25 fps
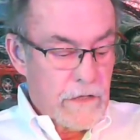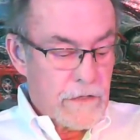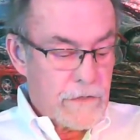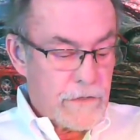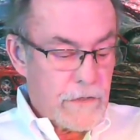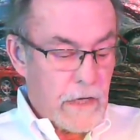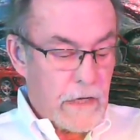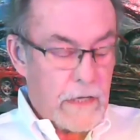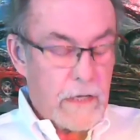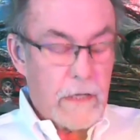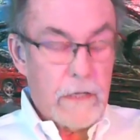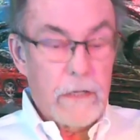
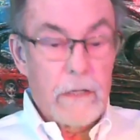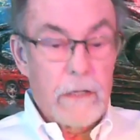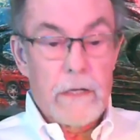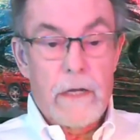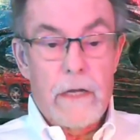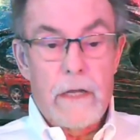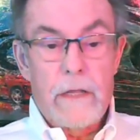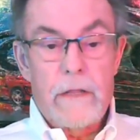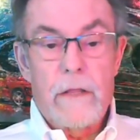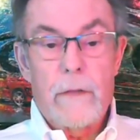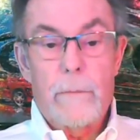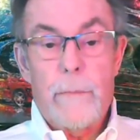
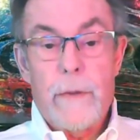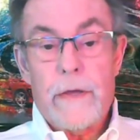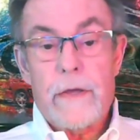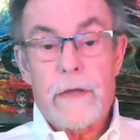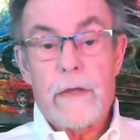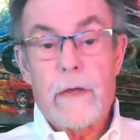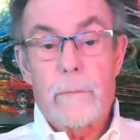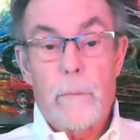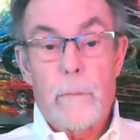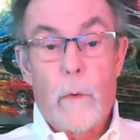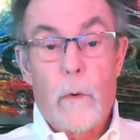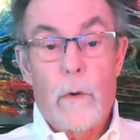Secondly, the
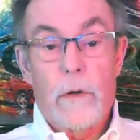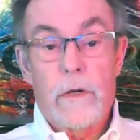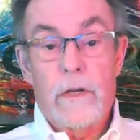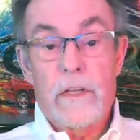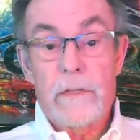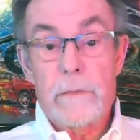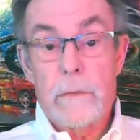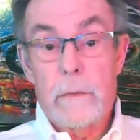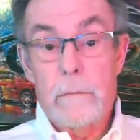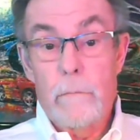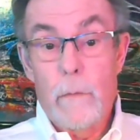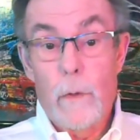pickup point
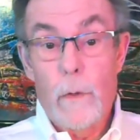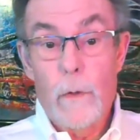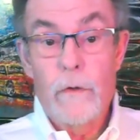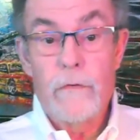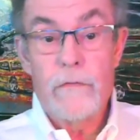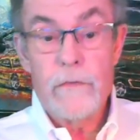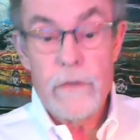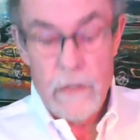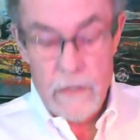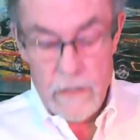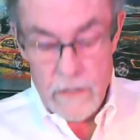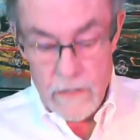has been
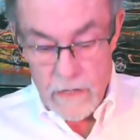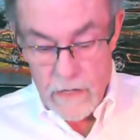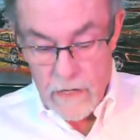moved.